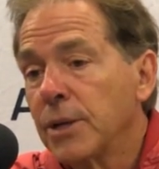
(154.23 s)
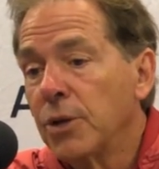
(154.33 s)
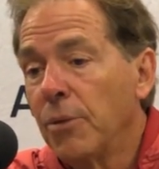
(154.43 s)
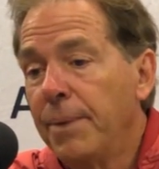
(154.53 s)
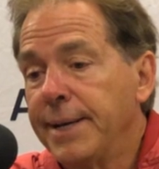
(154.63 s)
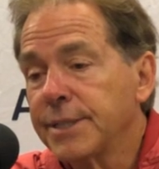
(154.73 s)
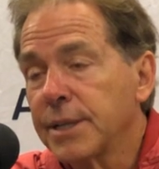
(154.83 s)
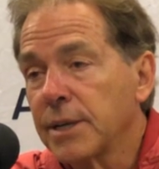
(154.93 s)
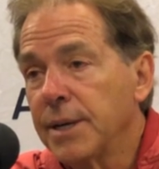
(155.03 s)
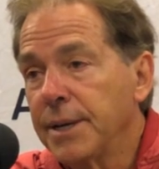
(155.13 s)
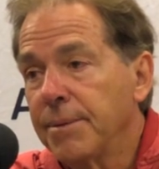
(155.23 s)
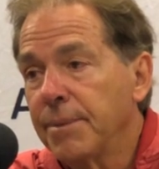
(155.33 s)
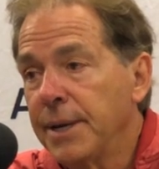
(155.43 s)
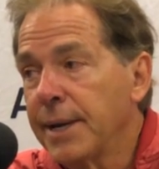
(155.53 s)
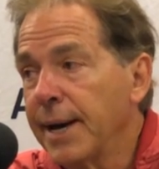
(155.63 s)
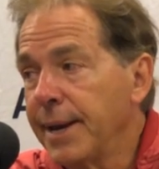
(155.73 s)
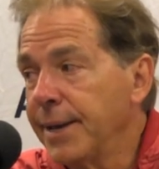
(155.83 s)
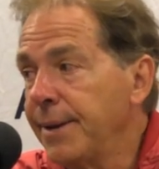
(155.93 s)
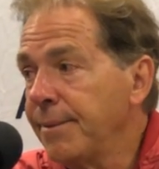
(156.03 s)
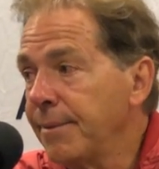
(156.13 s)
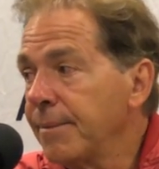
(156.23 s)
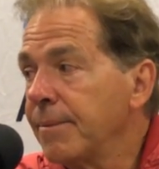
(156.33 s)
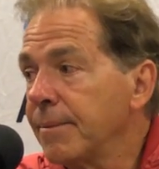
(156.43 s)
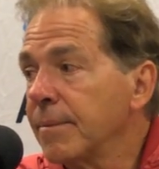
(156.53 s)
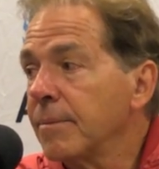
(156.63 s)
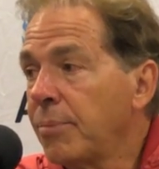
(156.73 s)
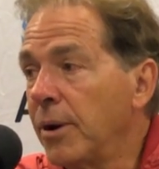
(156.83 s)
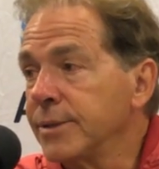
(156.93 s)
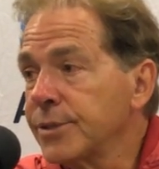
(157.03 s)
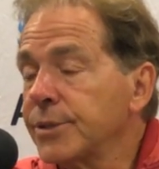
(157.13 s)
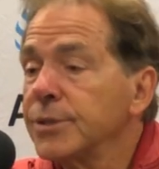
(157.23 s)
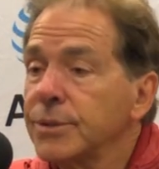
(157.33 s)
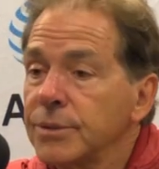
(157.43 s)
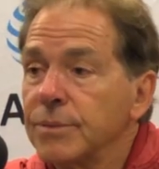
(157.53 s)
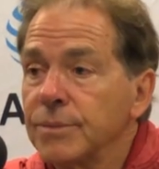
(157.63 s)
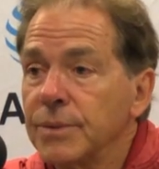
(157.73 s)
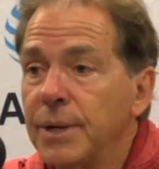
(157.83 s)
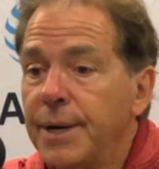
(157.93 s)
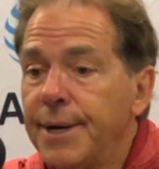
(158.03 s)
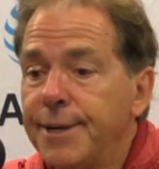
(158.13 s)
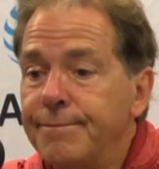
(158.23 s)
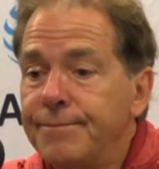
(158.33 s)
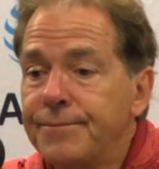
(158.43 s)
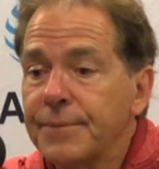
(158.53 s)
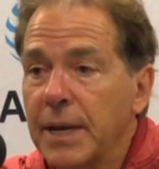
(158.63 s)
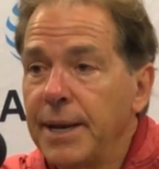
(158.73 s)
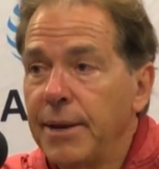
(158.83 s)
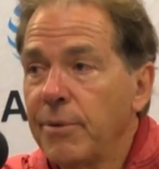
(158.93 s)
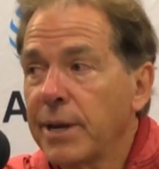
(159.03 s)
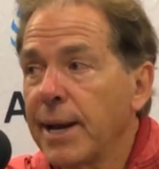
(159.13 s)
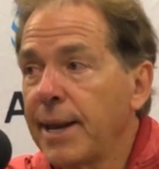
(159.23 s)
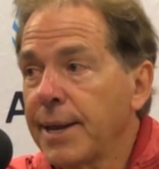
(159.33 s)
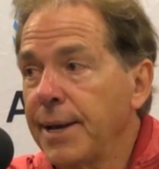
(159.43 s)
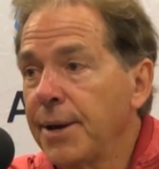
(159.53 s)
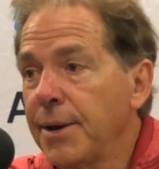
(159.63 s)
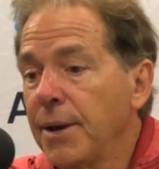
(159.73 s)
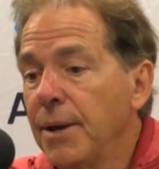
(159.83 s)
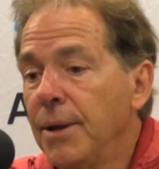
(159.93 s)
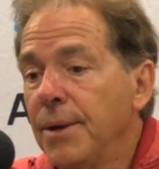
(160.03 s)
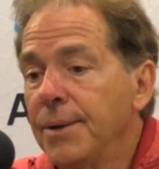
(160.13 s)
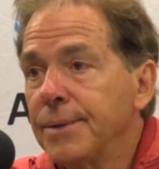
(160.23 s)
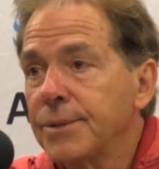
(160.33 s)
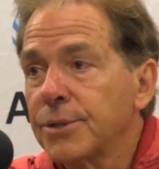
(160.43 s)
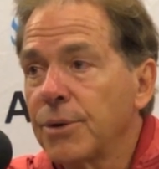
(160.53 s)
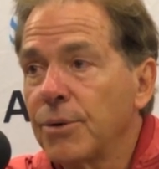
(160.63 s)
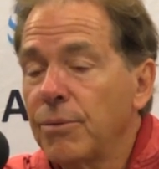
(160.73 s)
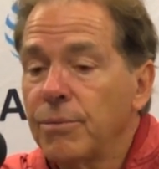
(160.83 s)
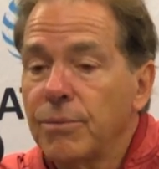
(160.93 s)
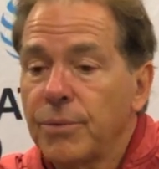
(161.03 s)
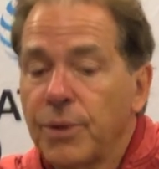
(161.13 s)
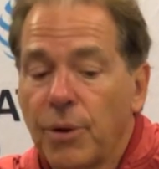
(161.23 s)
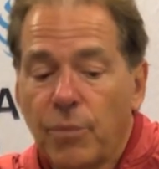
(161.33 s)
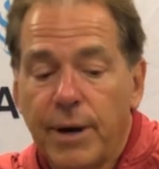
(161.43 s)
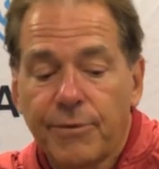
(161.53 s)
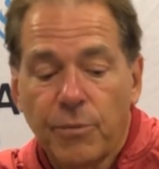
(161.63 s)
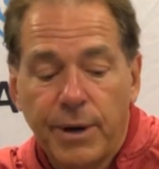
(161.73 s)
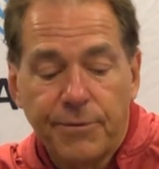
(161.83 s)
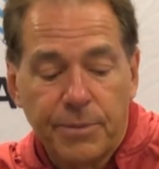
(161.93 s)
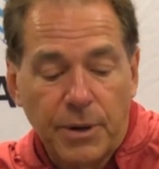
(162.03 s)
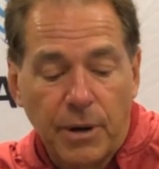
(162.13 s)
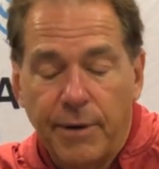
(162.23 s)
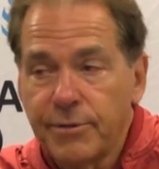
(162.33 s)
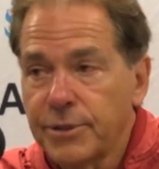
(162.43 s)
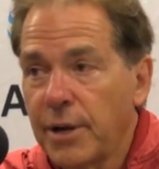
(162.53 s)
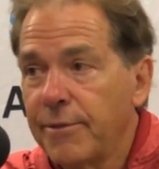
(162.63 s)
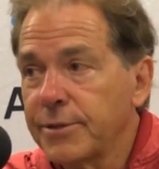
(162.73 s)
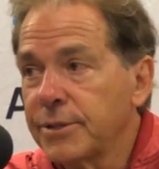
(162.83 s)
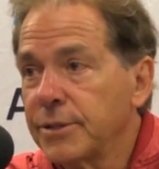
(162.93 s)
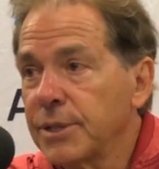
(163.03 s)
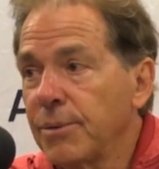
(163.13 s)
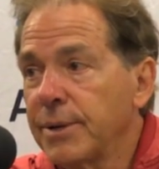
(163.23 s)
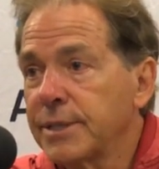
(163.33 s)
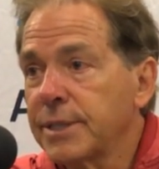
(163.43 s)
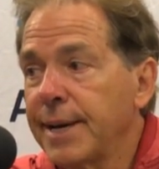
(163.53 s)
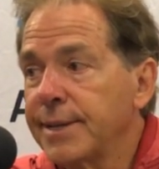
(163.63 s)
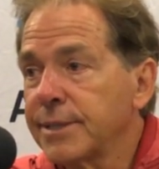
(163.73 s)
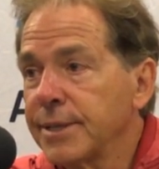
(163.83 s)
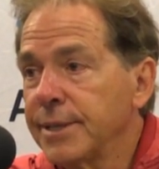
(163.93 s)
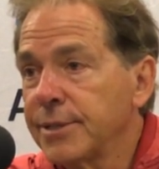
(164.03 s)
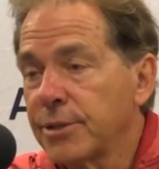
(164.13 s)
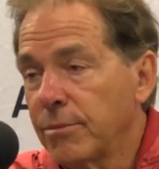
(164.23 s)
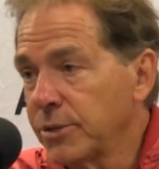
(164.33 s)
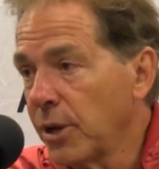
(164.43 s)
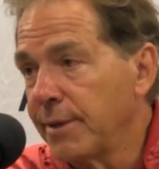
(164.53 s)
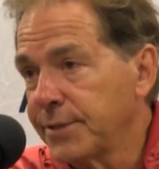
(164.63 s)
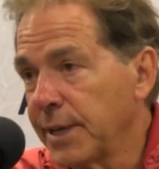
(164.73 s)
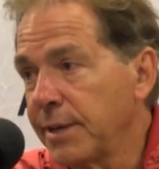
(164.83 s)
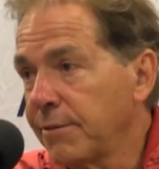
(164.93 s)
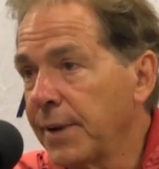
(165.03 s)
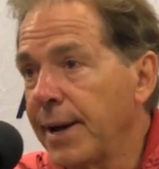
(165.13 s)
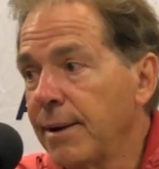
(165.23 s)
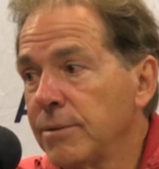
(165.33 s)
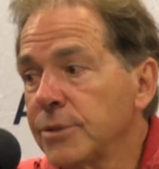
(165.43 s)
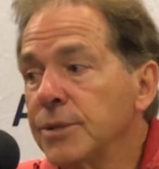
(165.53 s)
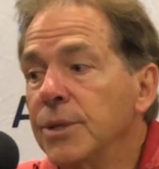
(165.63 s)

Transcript: You know, basically, he got hit, punched, and he retaliated. So, you know, we have to wait for the conference office and see what his status is. So it was offsetting fouls.